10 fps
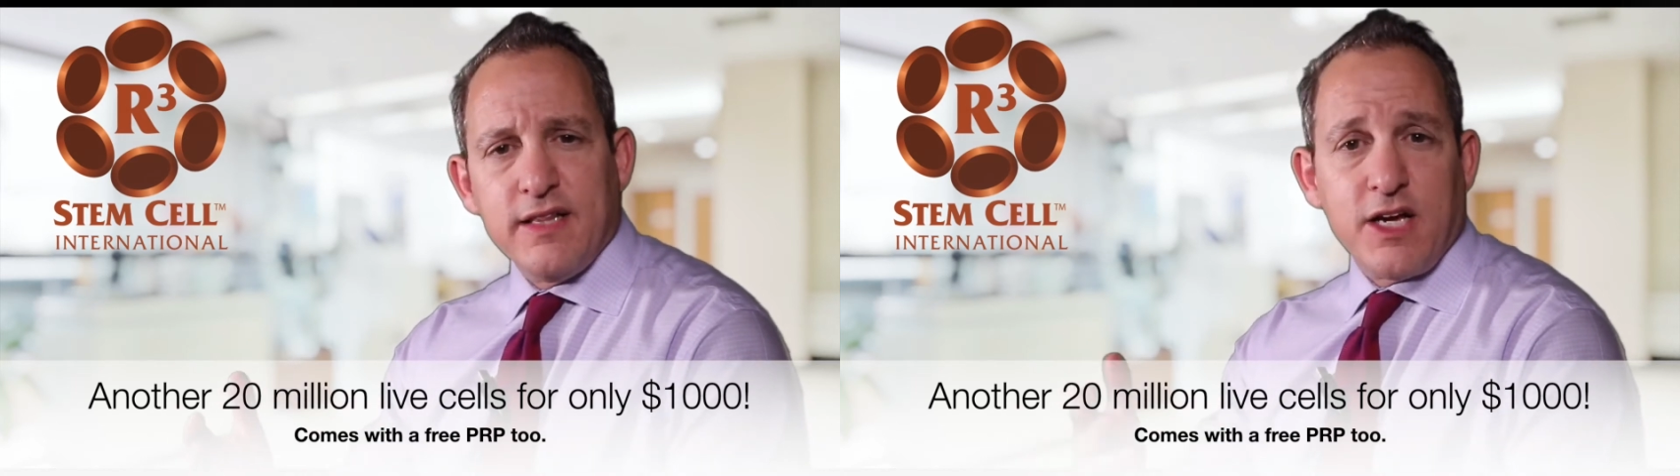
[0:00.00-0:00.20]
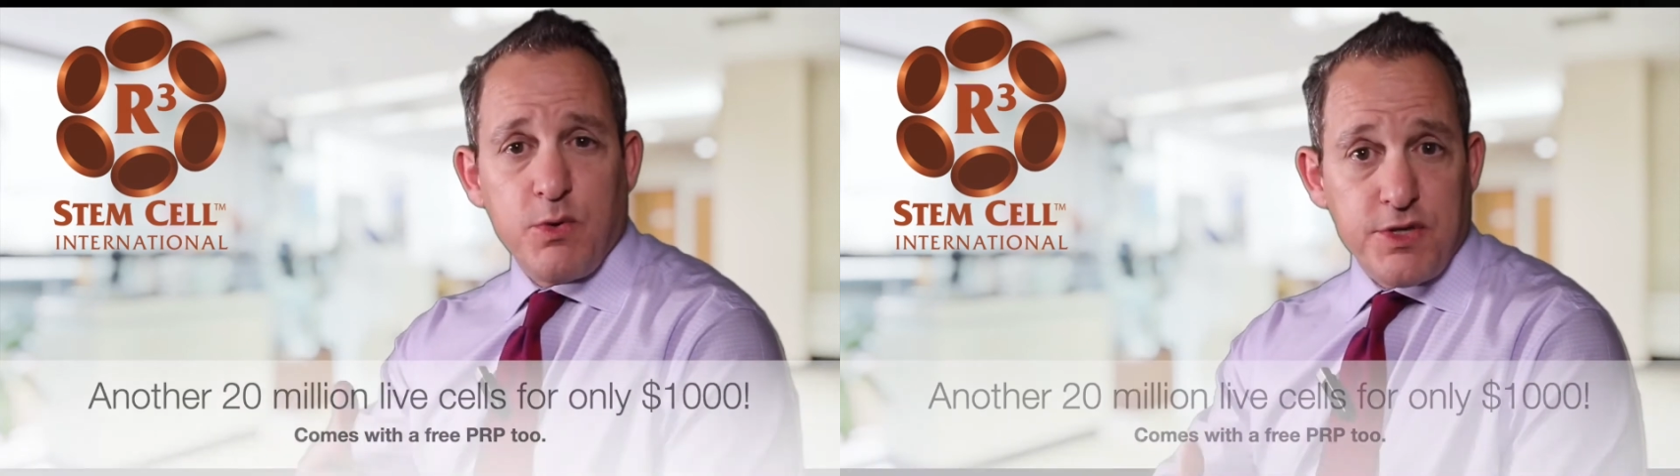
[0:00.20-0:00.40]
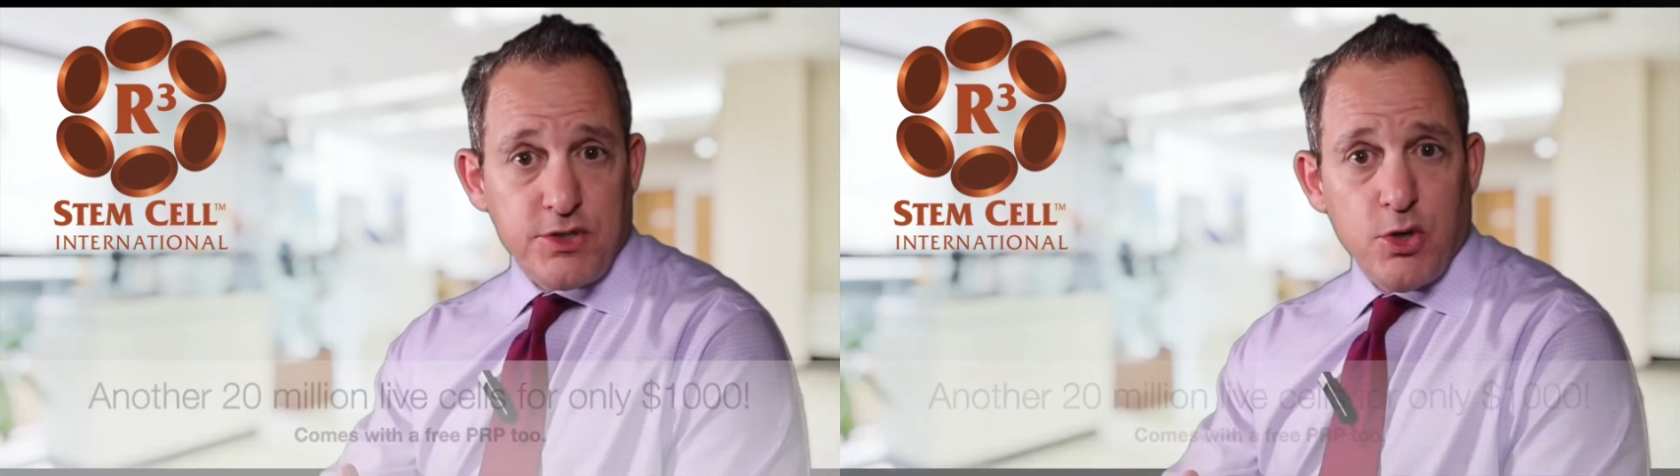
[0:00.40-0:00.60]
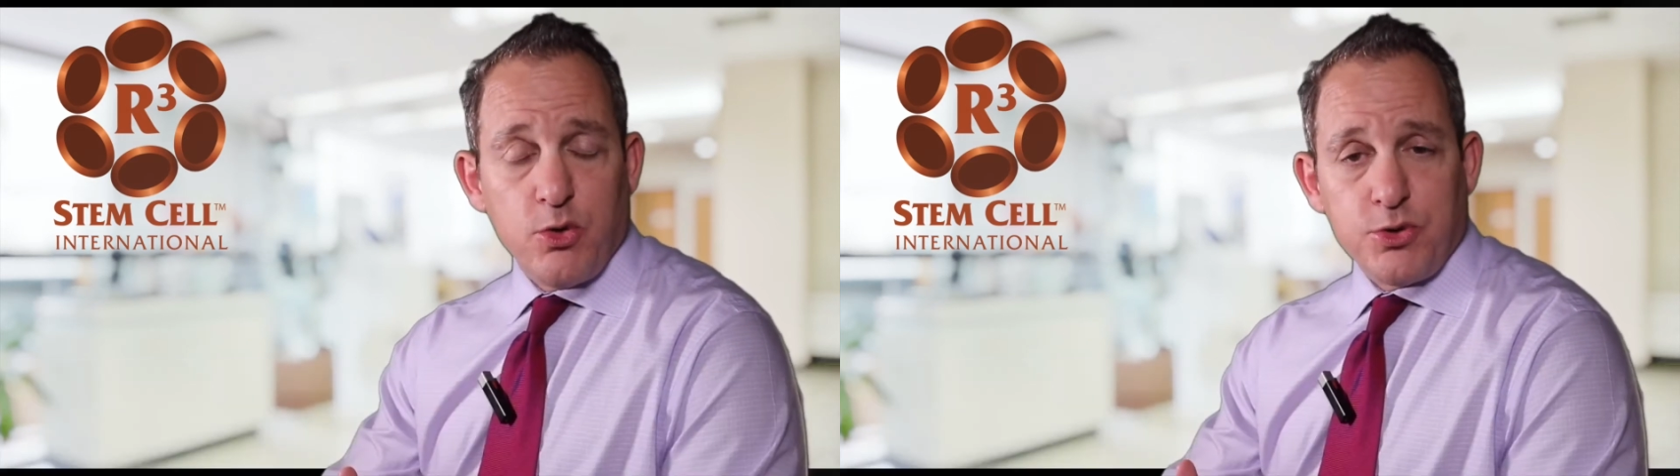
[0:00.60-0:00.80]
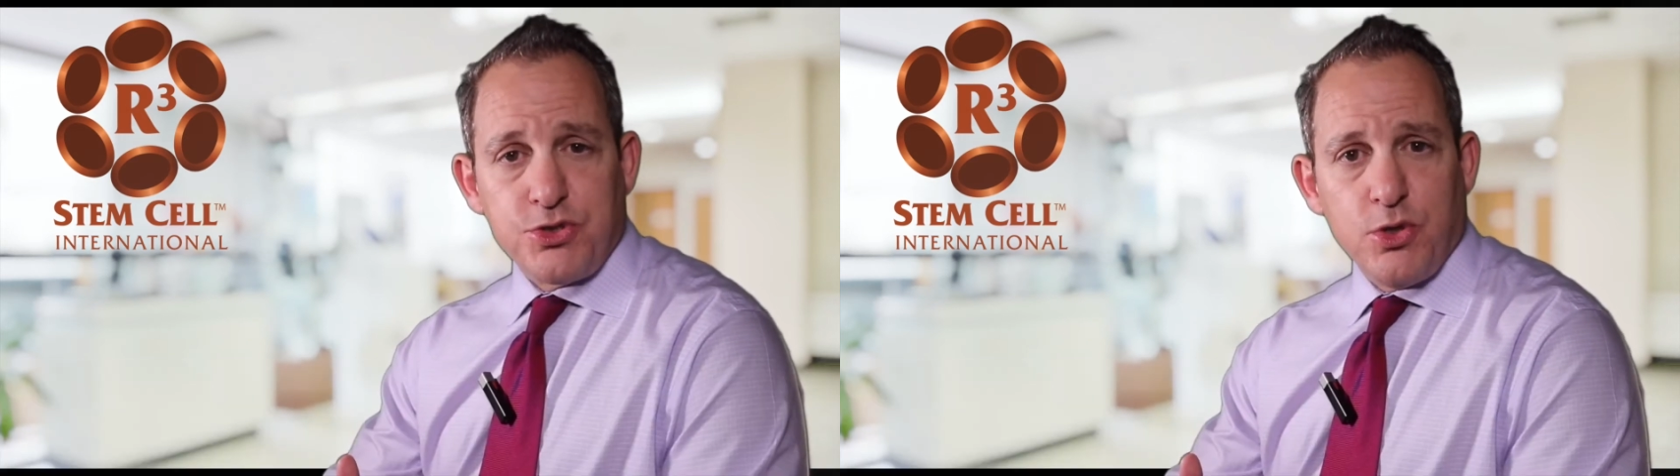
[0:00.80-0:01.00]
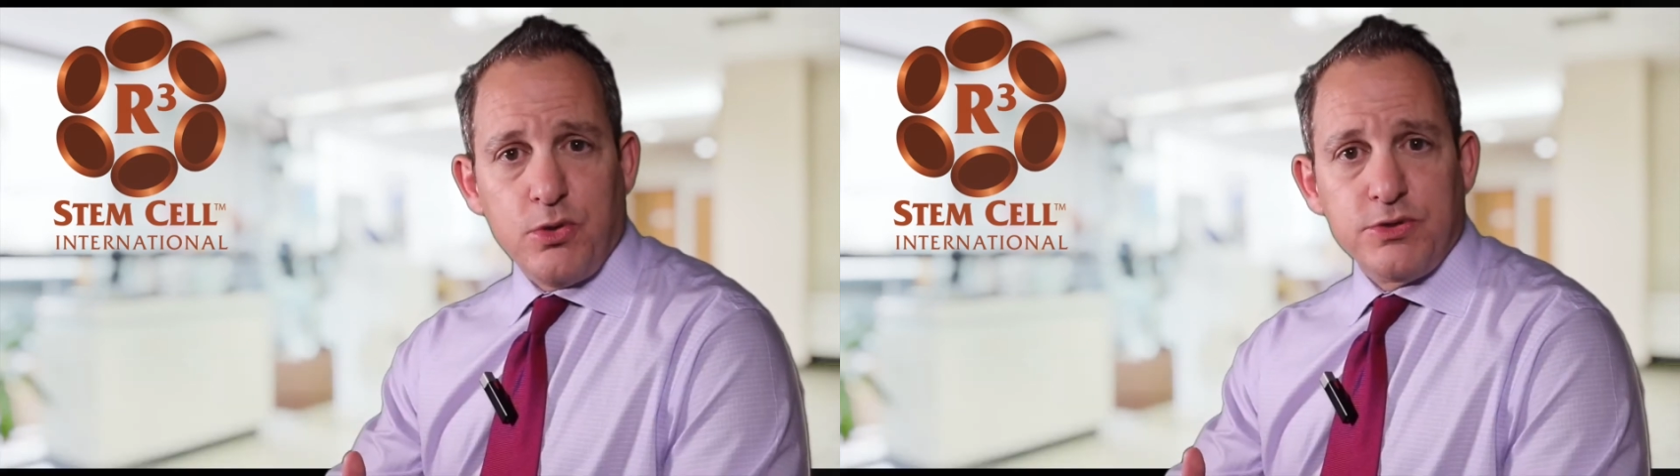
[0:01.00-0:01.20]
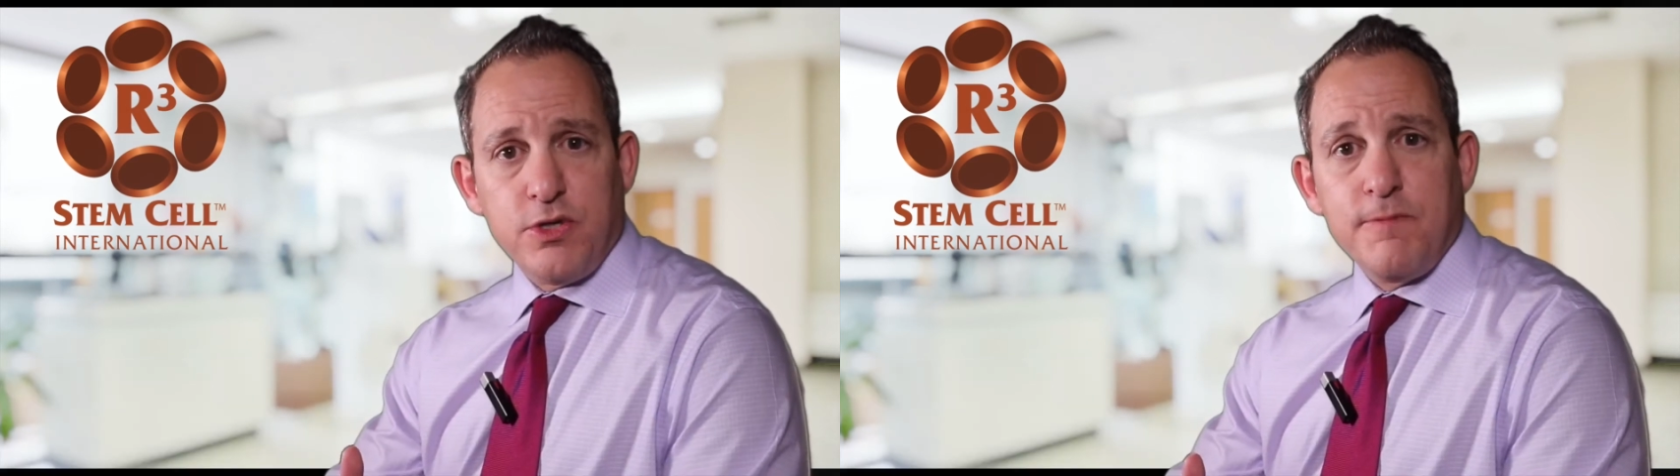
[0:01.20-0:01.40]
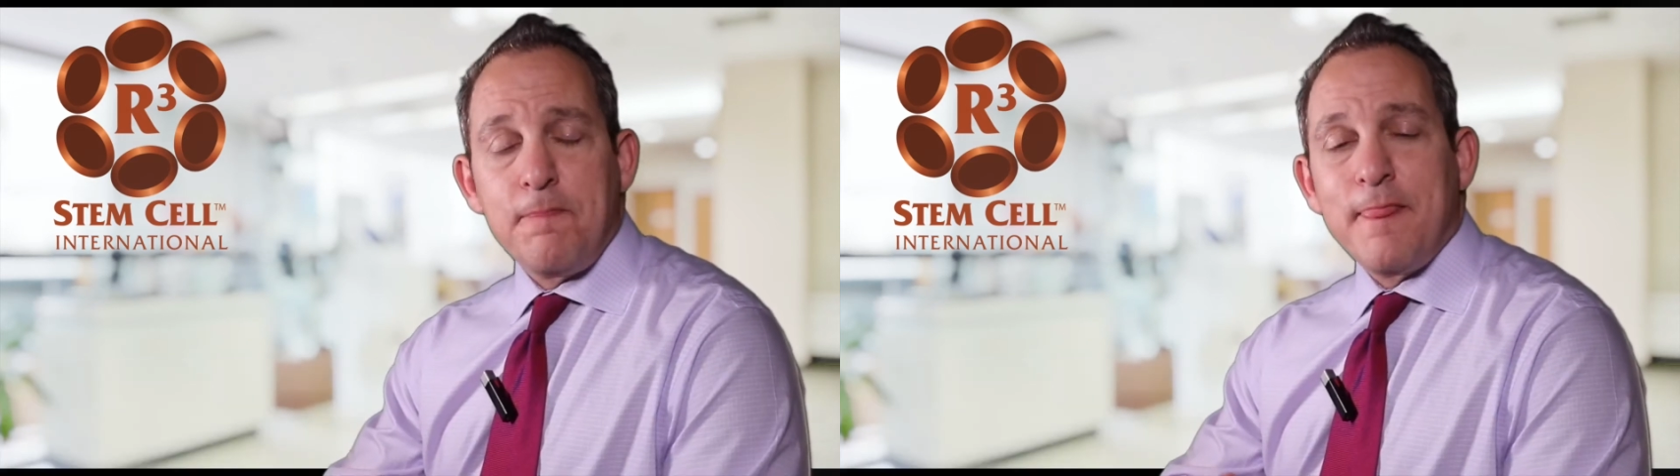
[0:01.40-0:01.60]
like with a total shoulder,